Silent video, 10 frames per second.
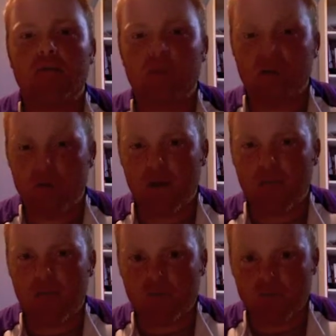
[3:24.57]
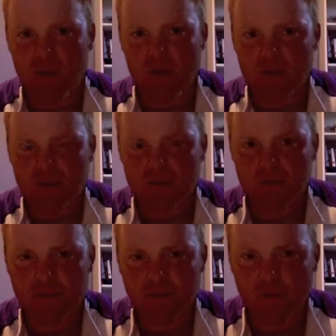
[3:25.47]
but you don't have all this bias and
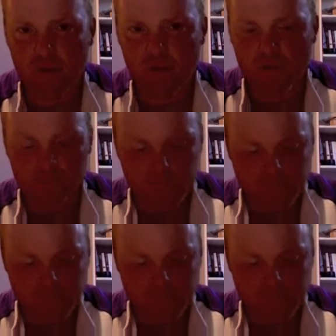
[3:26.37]
different things that go with it.